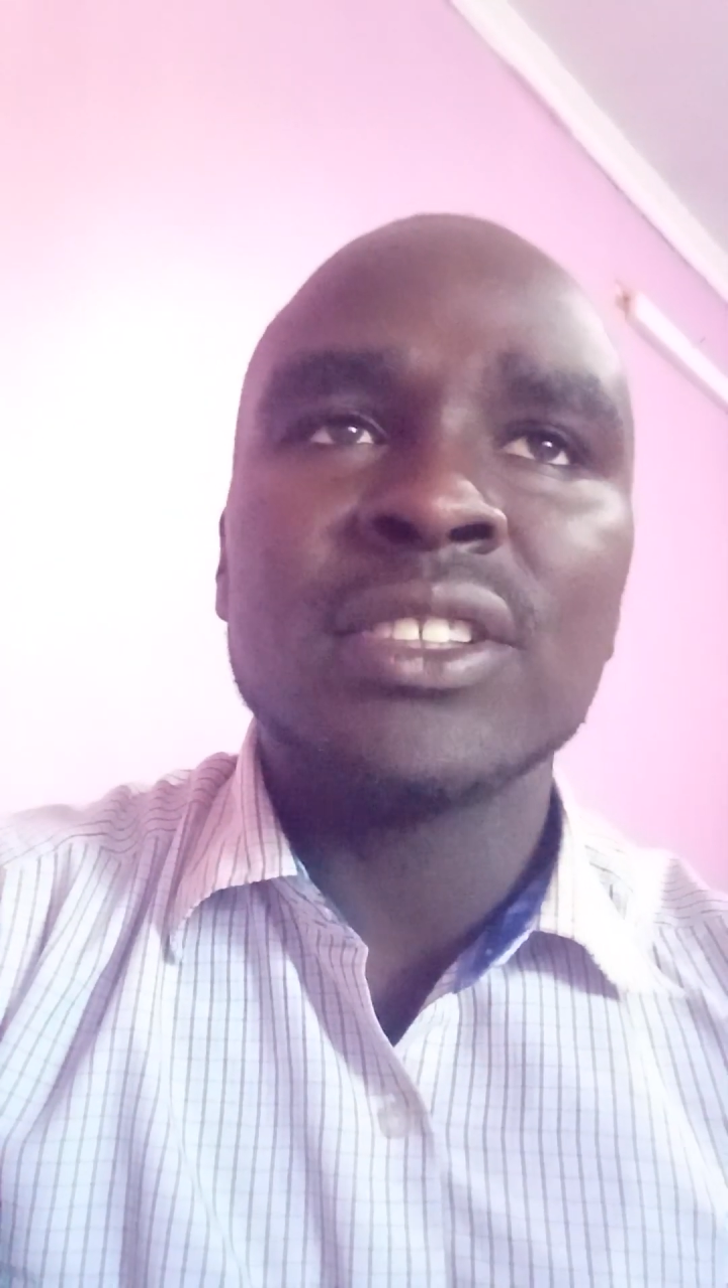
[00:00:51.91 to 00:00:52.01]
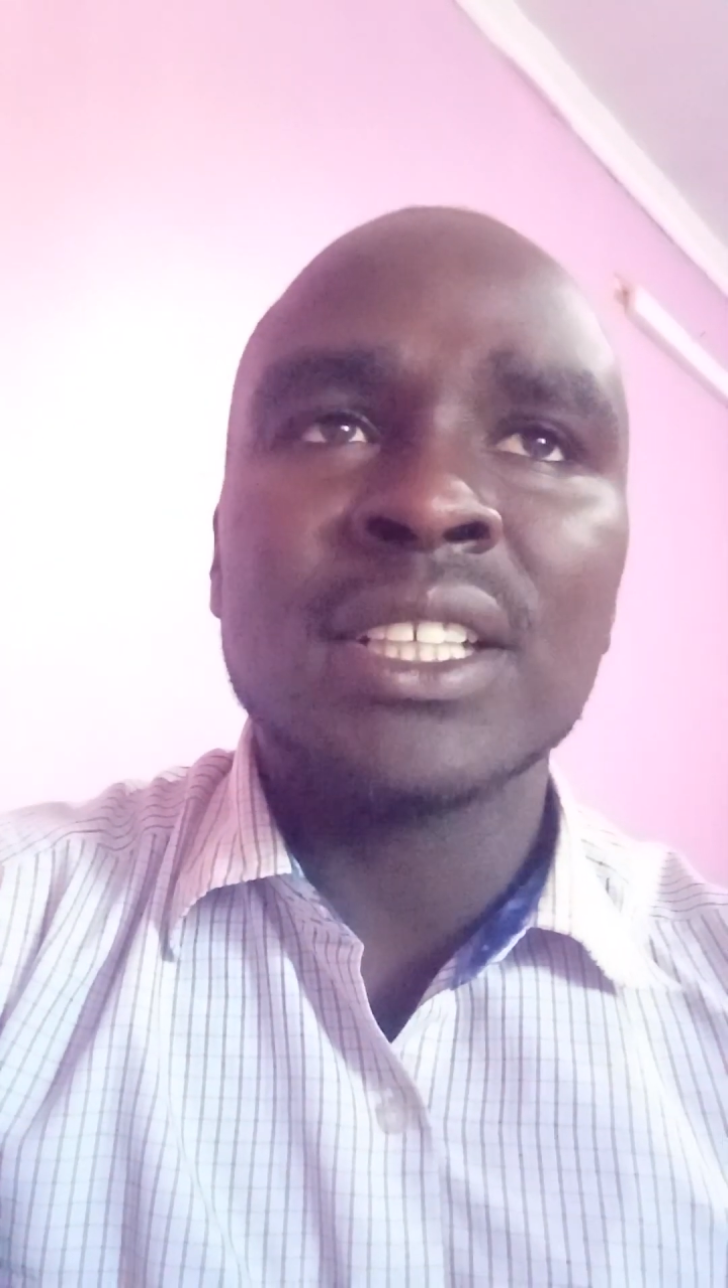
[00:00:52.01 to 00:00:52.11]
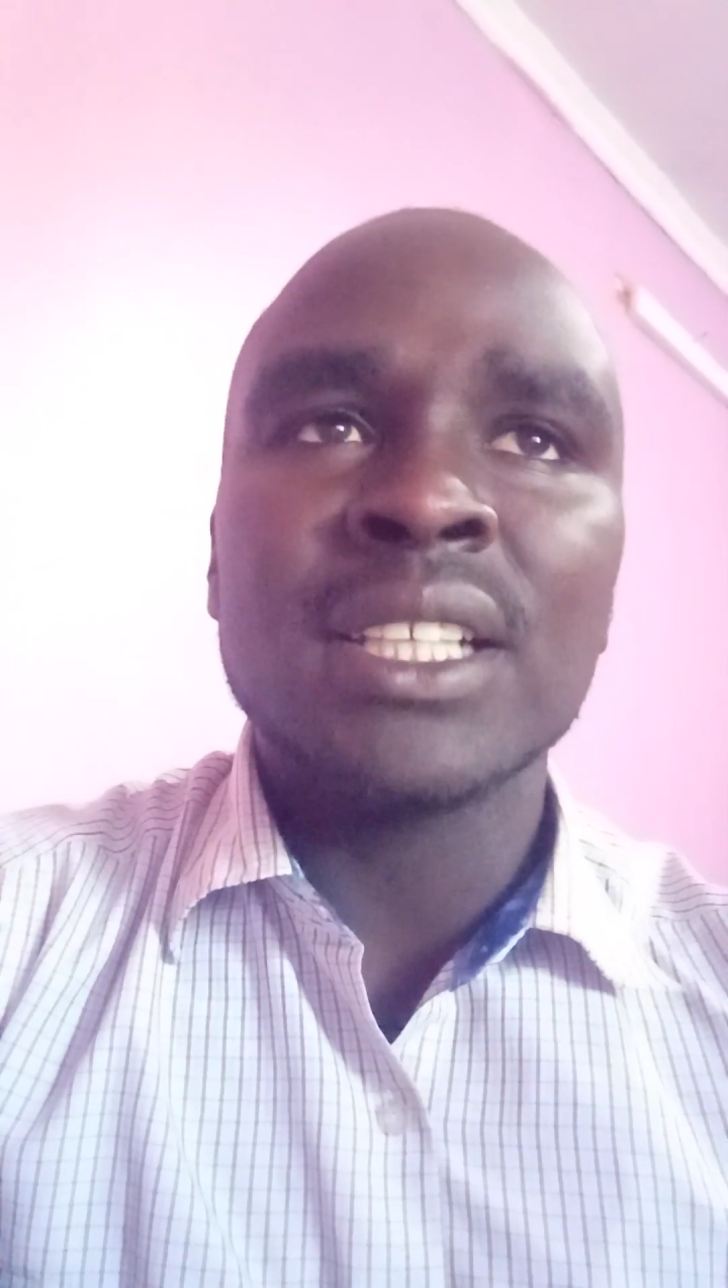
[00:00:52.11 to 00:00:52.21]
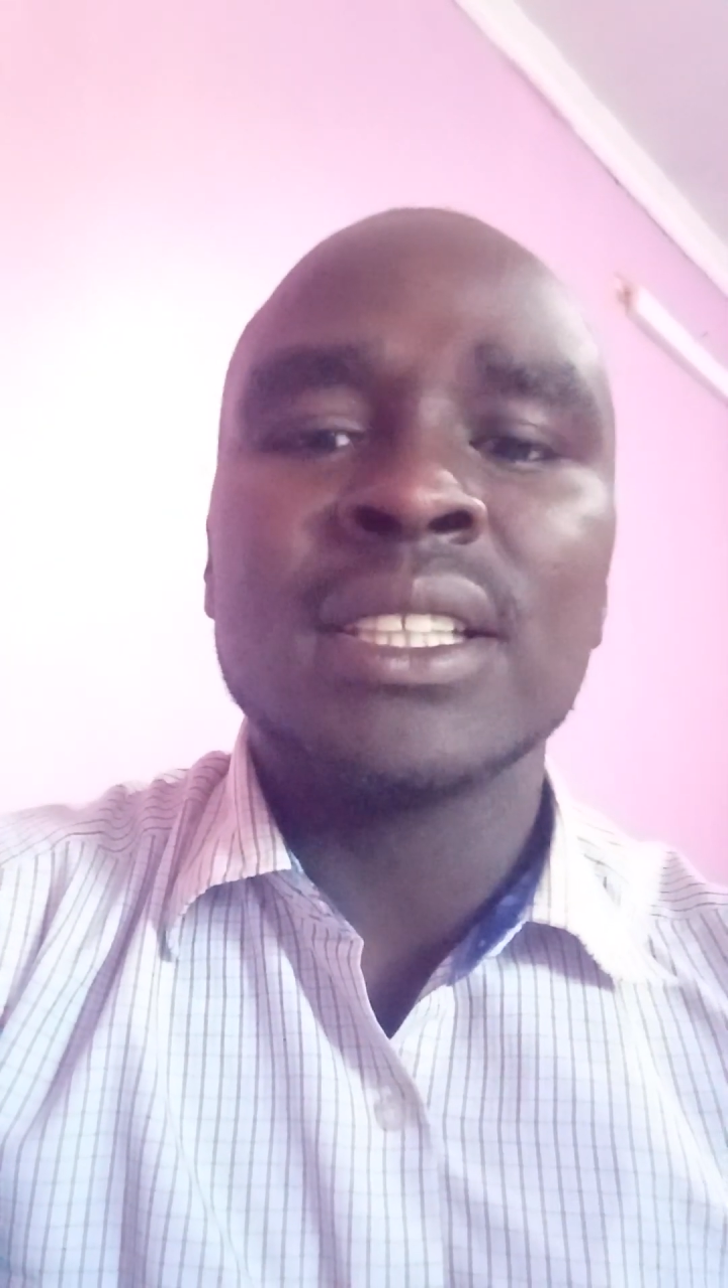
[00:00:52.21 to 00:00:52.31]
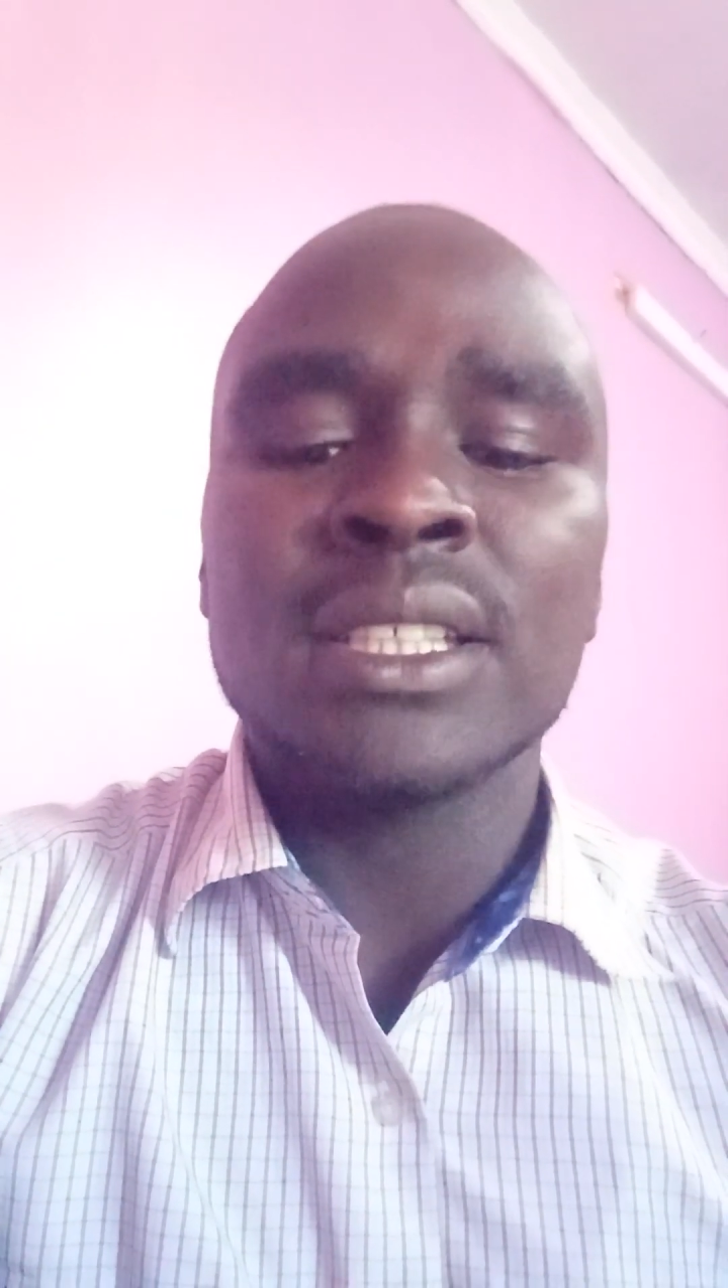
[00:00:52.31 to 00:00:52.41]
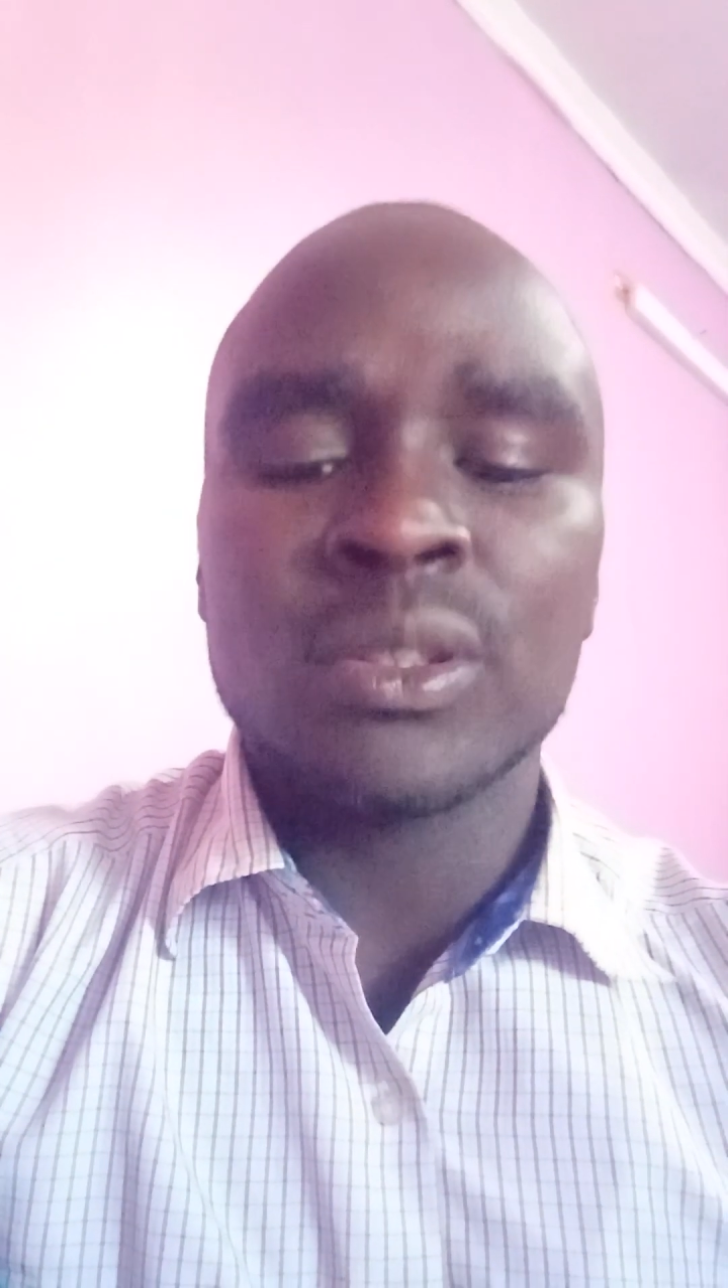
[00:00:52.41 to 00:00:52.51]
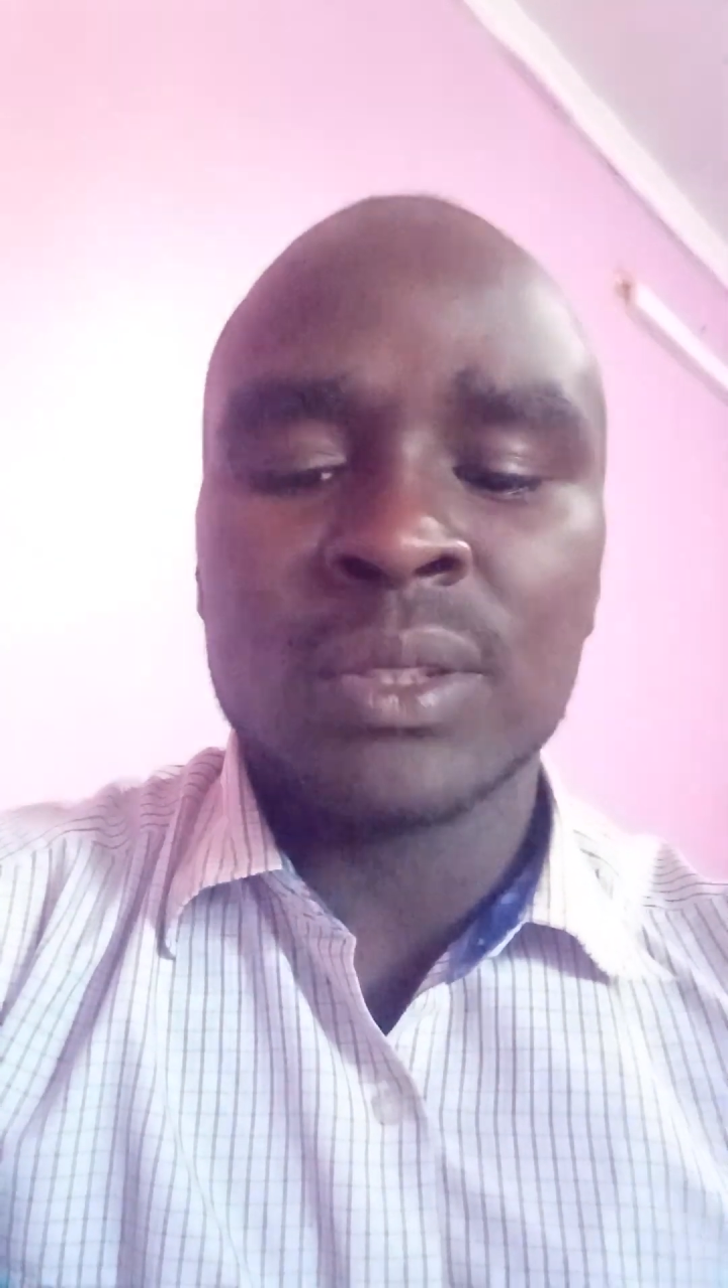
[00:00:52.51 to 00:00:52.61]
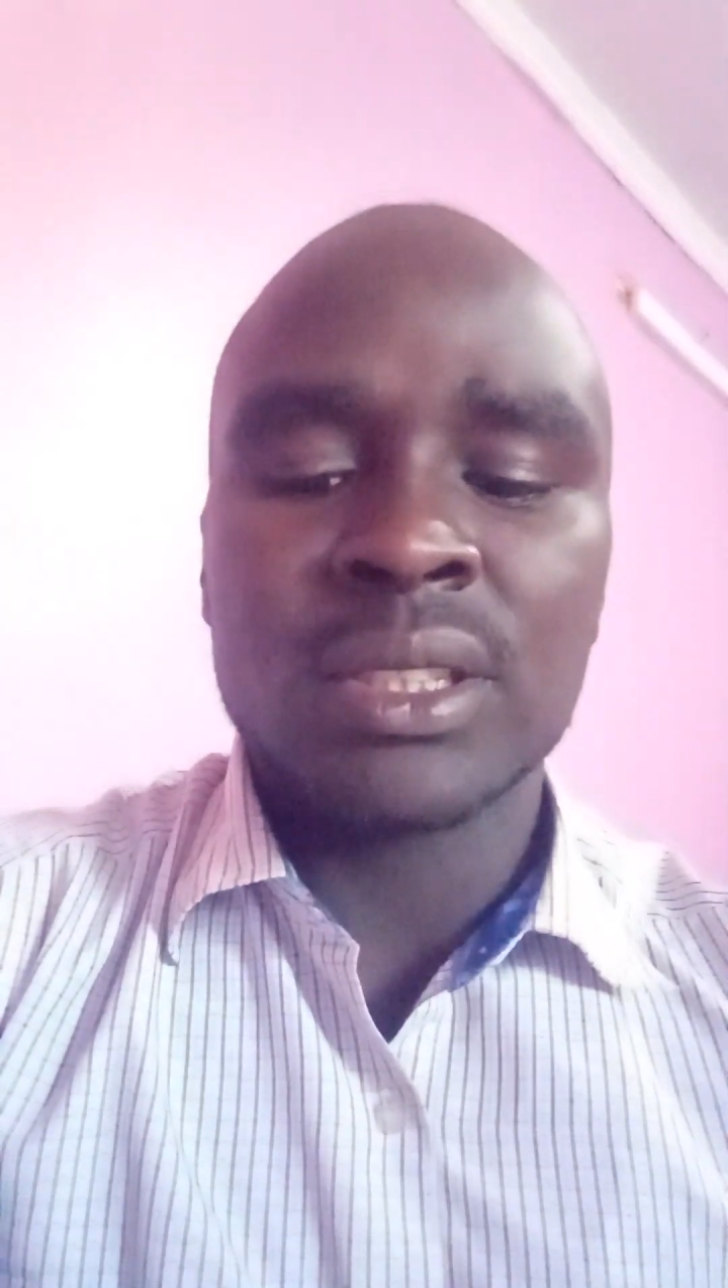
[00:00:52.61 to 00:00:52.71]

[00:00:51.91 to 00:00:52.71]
utilities,